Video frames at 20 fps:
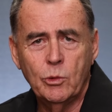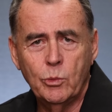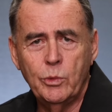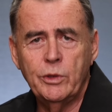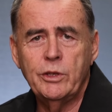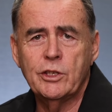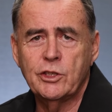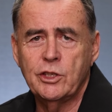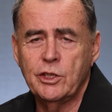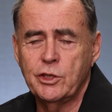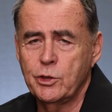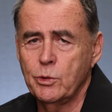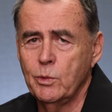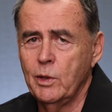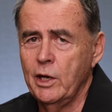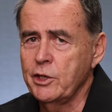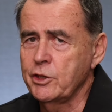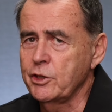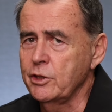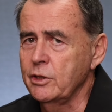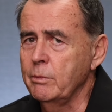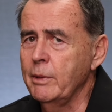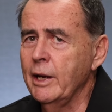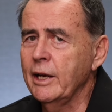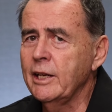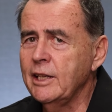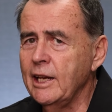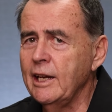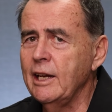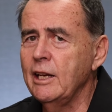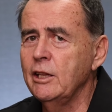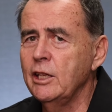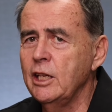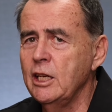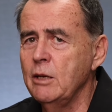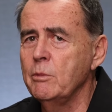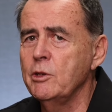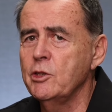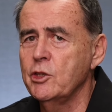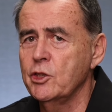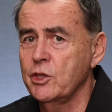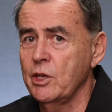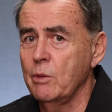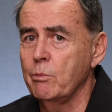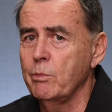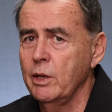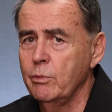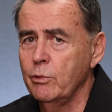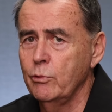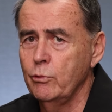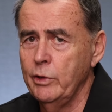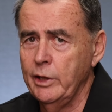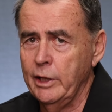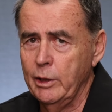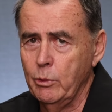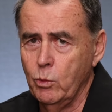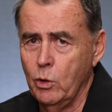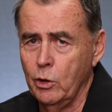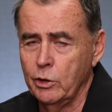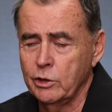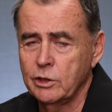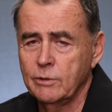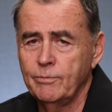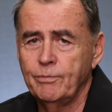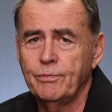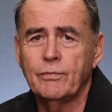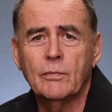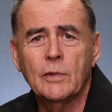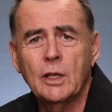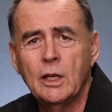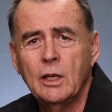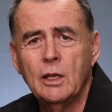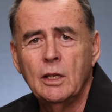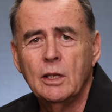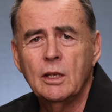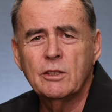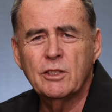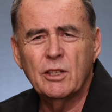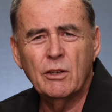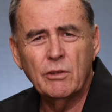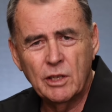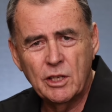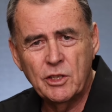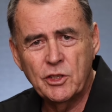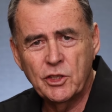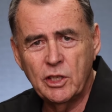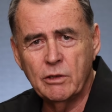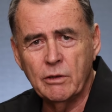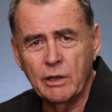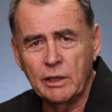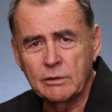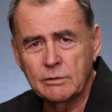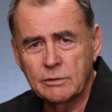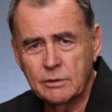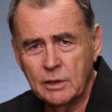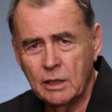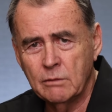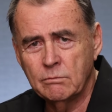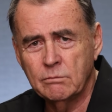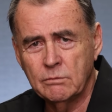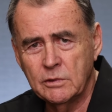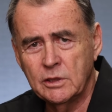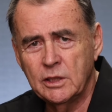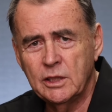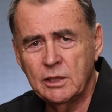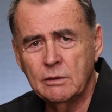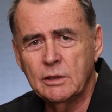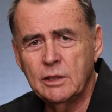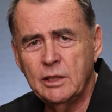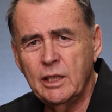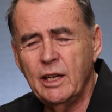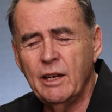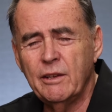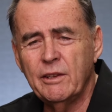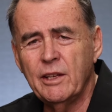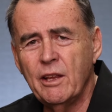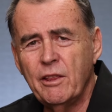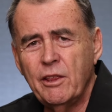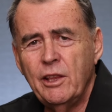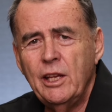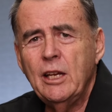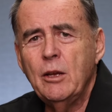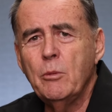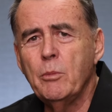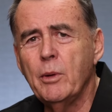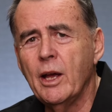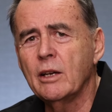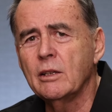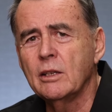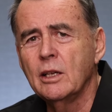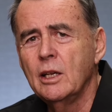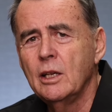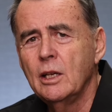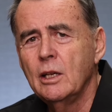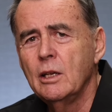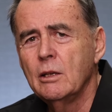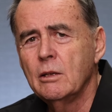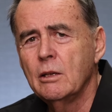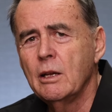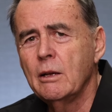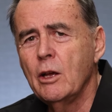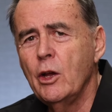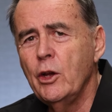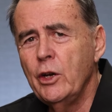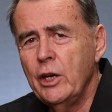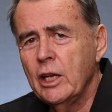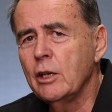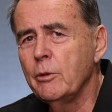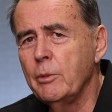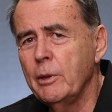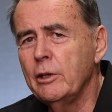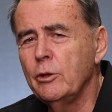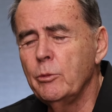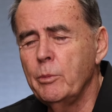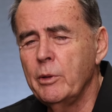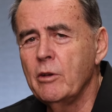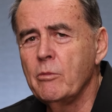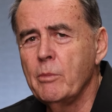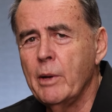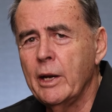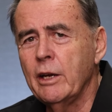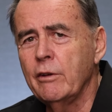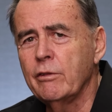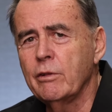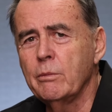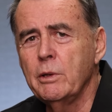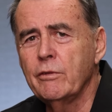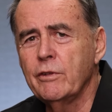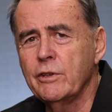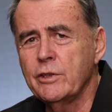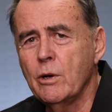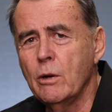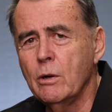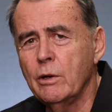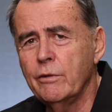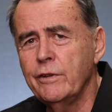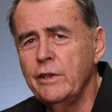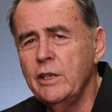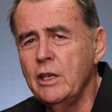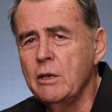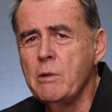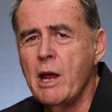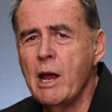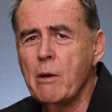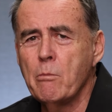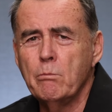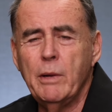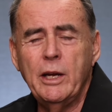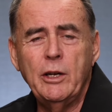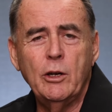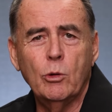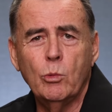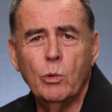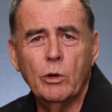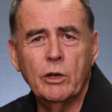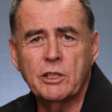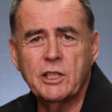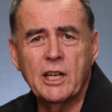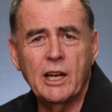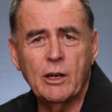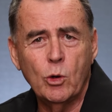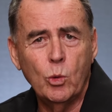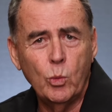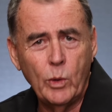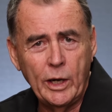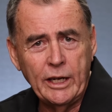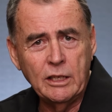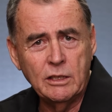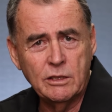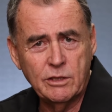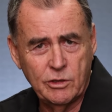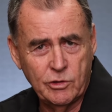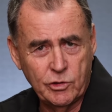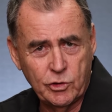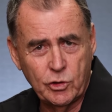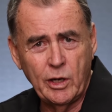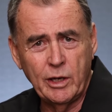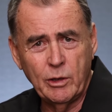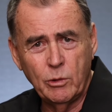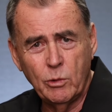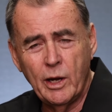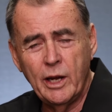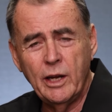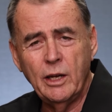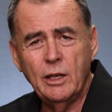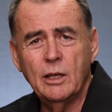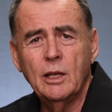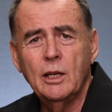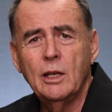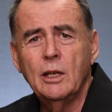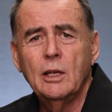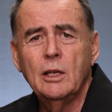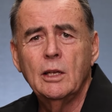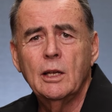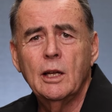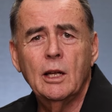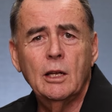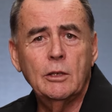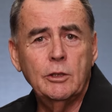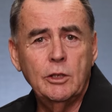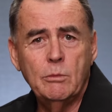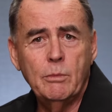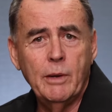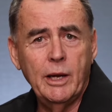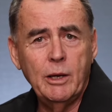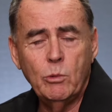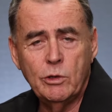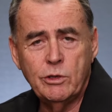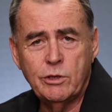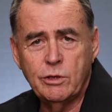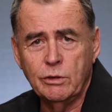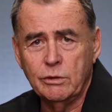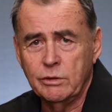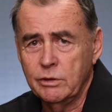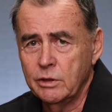with the situation about getting the images that people really want. So consider it. Get out there, think about earning a little bit of money from your photography. You may not want to tackle weddings straight away. You may want to.